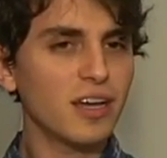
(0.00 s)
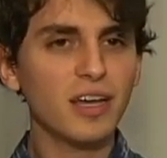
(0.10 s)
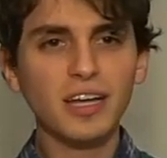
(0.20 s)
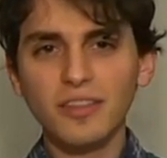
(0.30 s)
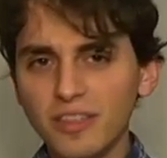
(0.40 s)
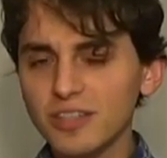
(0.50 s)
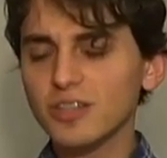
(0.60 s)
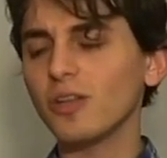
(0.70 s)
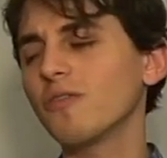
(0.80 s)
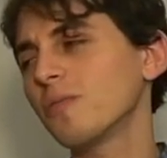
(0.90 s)
I got things
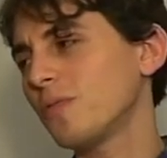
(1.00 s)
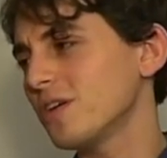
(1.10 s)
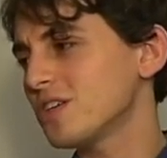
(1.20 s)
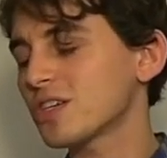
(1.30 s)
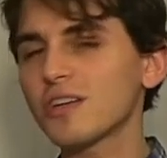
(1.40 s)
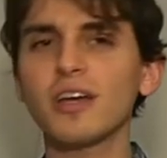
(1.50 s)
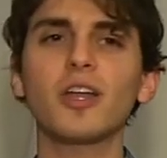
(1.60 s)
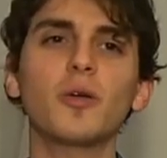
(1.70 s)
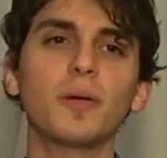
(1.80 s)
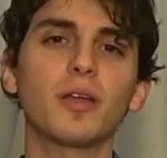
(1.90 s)
all over the place. I don't
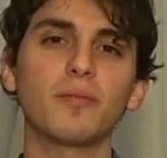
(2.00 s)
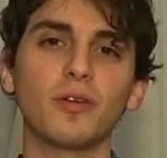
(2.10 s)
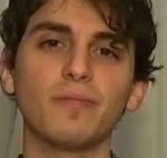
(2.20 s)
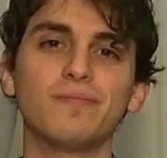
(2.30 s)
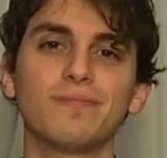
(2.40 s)
know what I'm gonna do.